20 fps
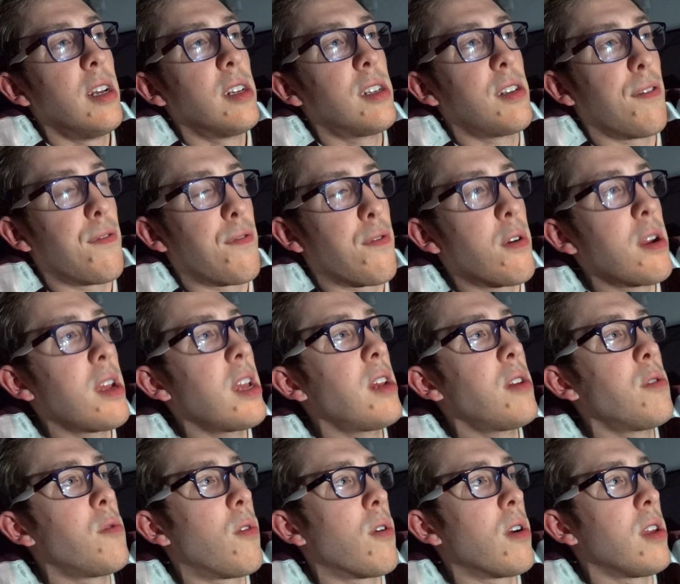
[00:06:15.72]
to freaking
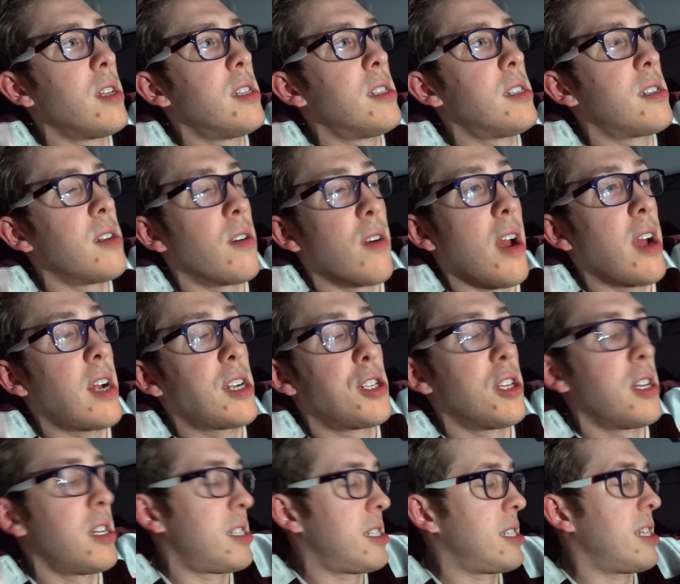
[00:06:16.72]
New Orleans, or
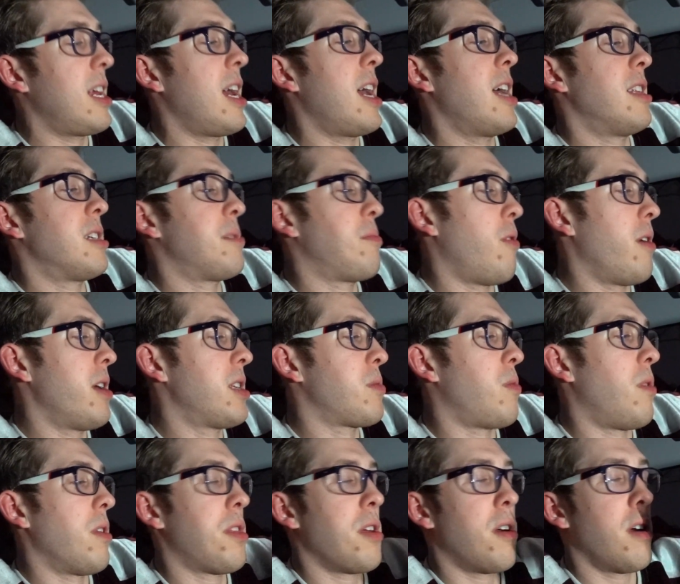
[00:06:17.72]
actually it's today at this point, it's
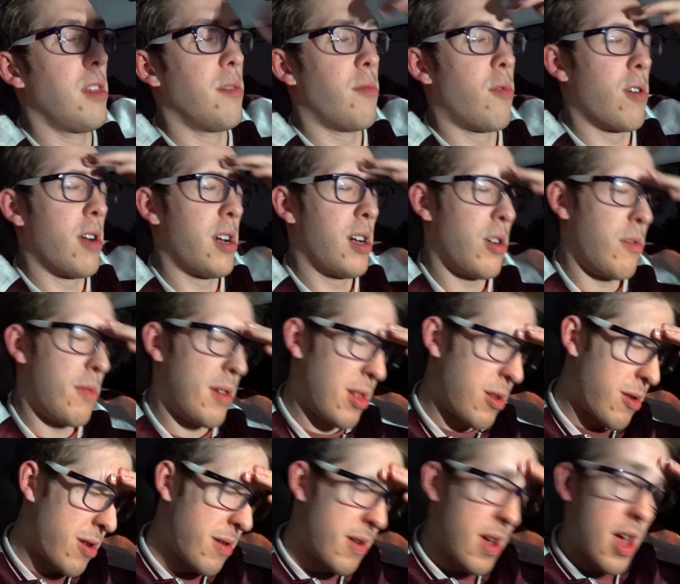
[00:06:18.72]
one thirty in the morning, oh my
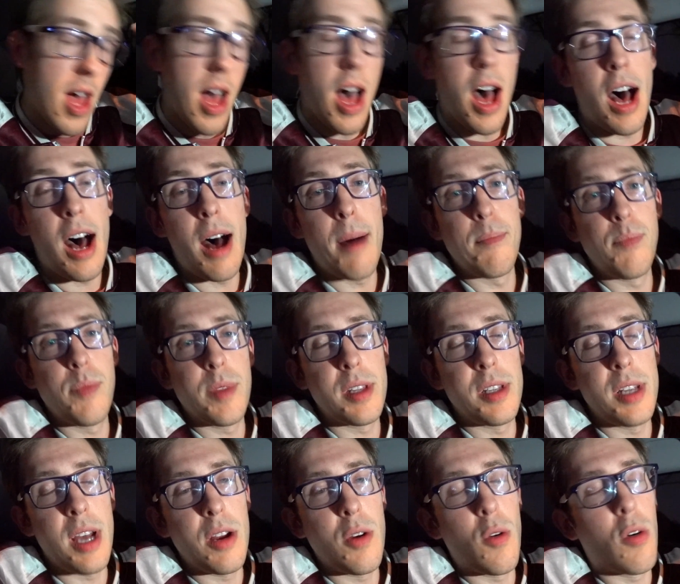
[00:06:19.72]
lord. Um,
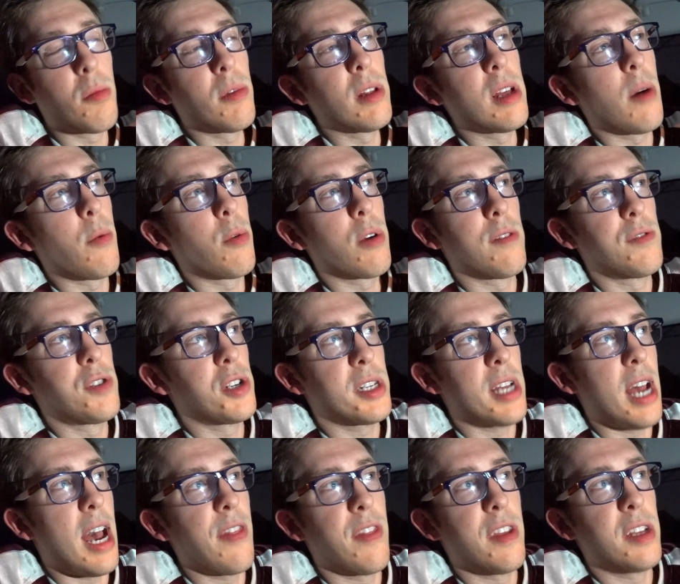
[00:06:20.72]
now normally I would have
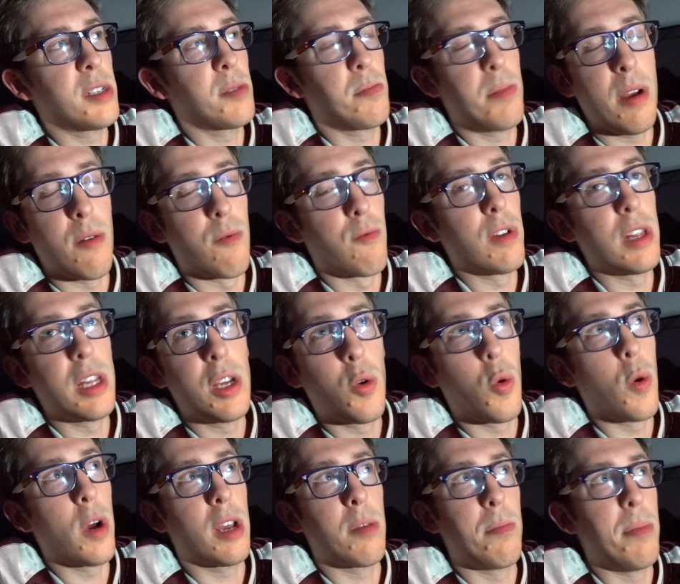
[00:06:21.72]
just had this be a really
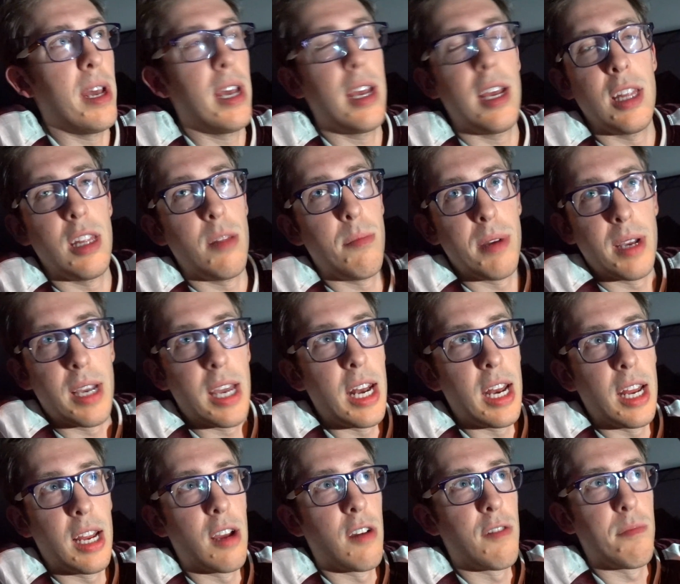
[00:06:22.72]
quick bit in the
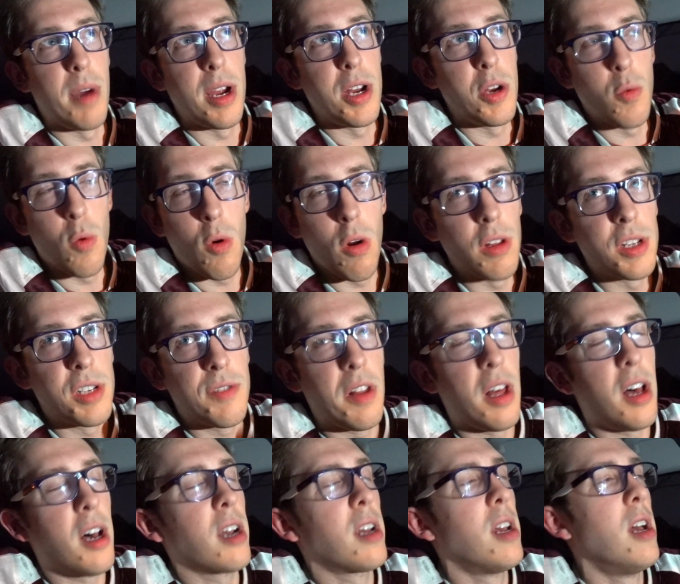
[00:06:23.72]
beginning of my New Orleans
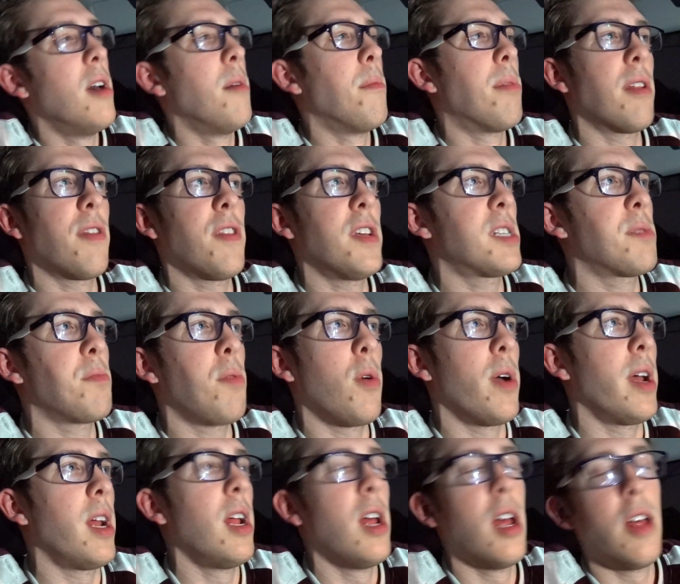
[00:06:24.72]
vlog, but at this
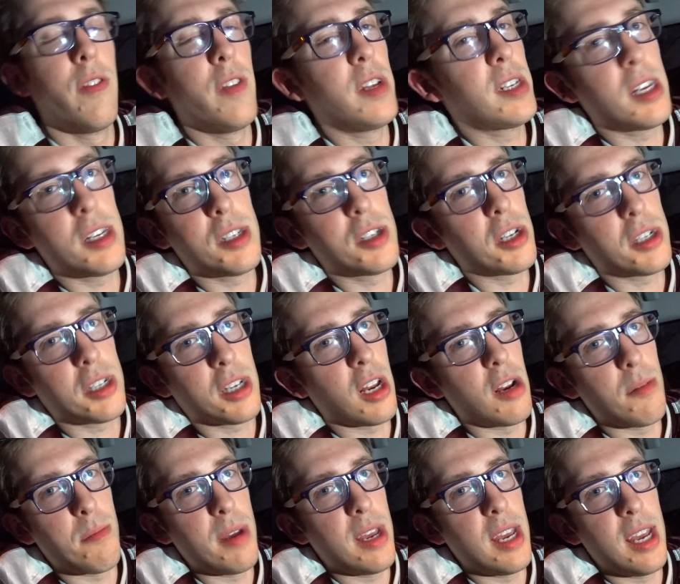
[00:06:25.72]
point, this is just
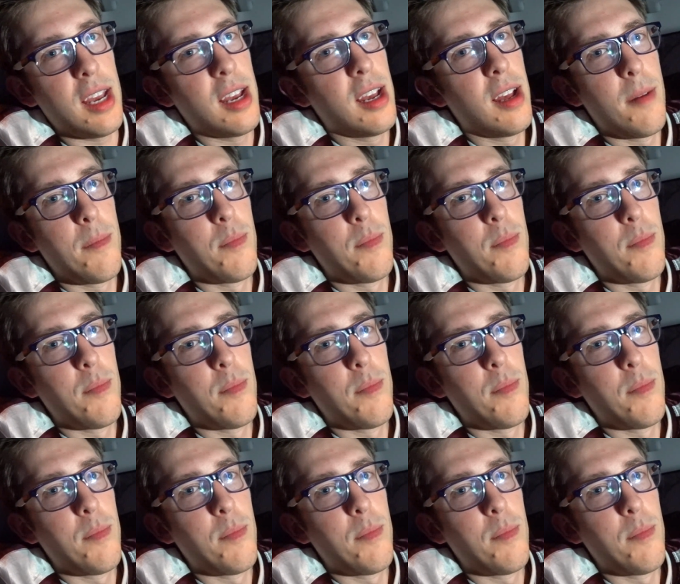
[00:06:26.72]
gonna be